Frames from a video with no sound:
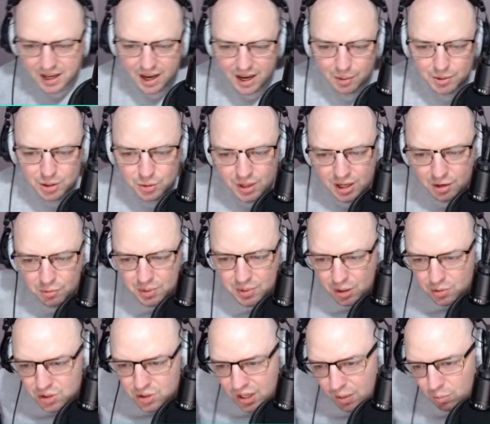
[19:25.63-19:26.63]
How are we doing,
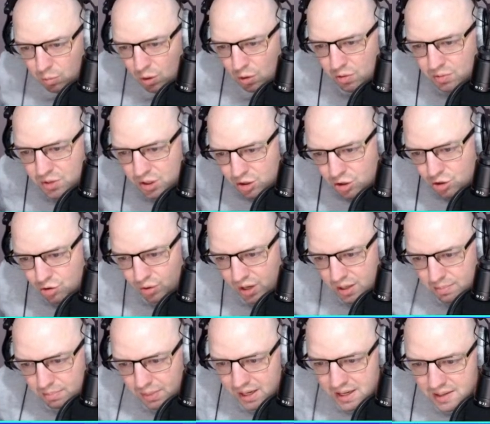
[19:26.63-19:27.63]
FPL Seb? Welcome to the
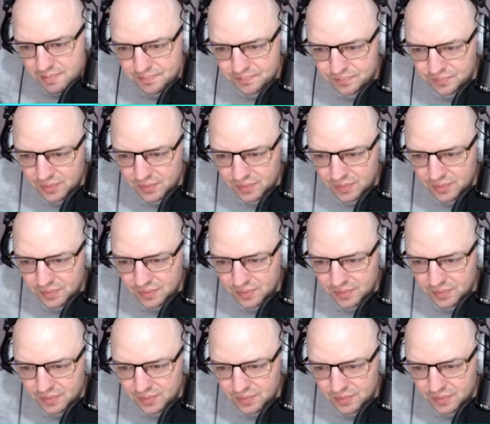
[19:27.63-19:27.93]
stream, mate.